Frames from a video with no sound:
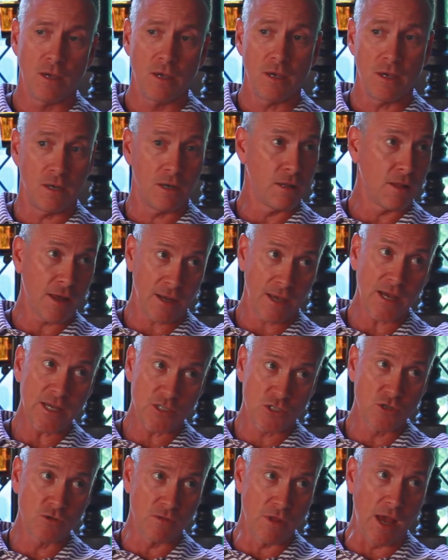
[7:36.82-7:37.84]
And a lot of guys
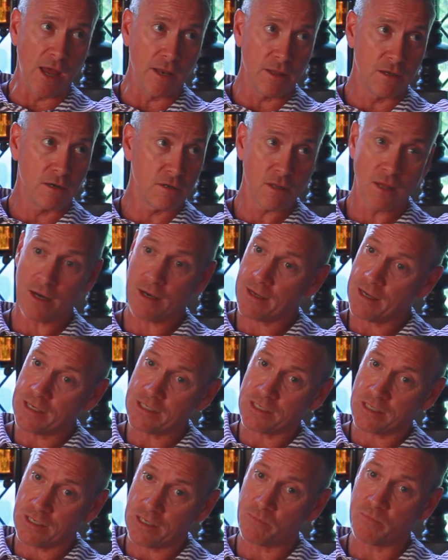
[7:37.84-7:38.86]
do that. There are a lot of guys
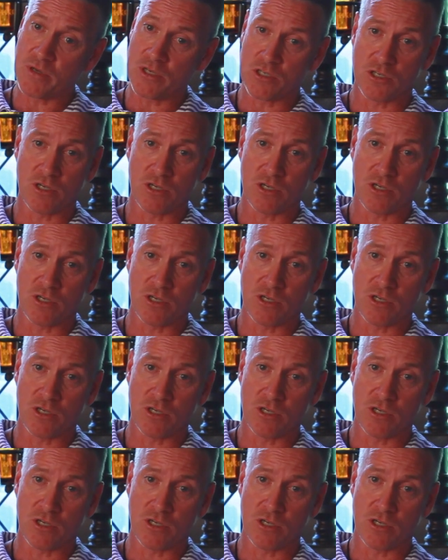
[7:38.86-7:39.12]
that get pinch